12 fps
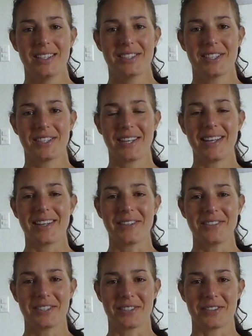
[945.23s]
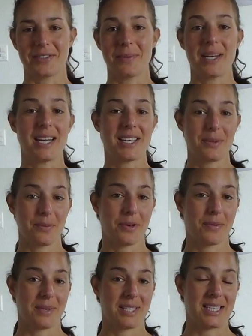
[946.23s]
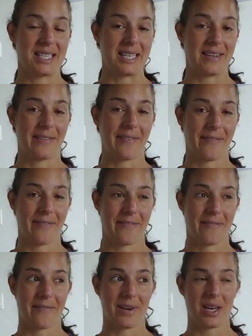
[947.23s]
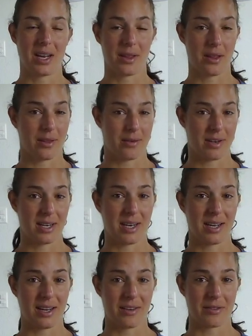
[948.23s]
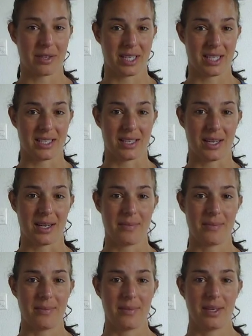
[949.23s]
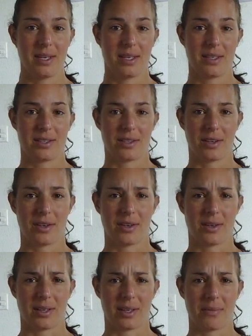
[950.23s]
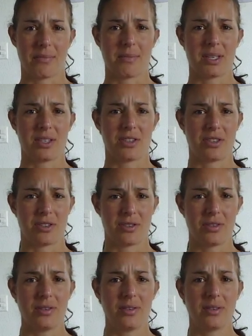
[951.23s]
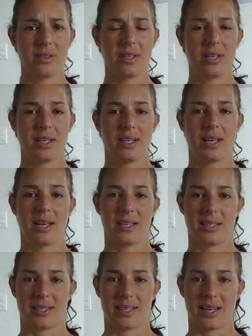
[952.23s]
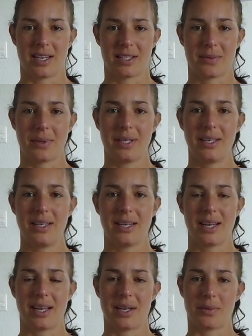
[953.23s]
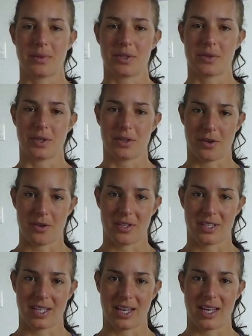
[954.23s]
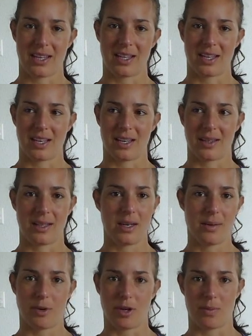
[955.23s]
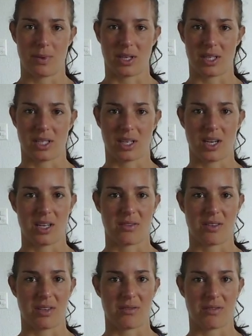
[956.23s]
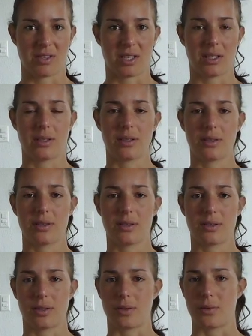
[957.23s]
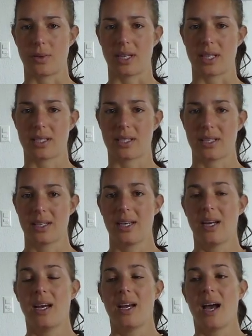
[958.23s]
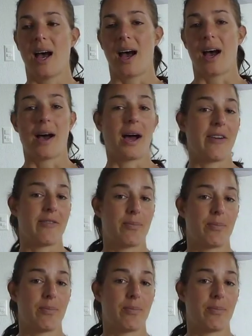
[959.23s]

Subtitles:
So yeah, that was good. My next appointment's in another 3.5 weeks time, so I think mid-June is the next one, and we'll do a growth scan there, and then I'm hoping it's kind of every 2 weeks. I've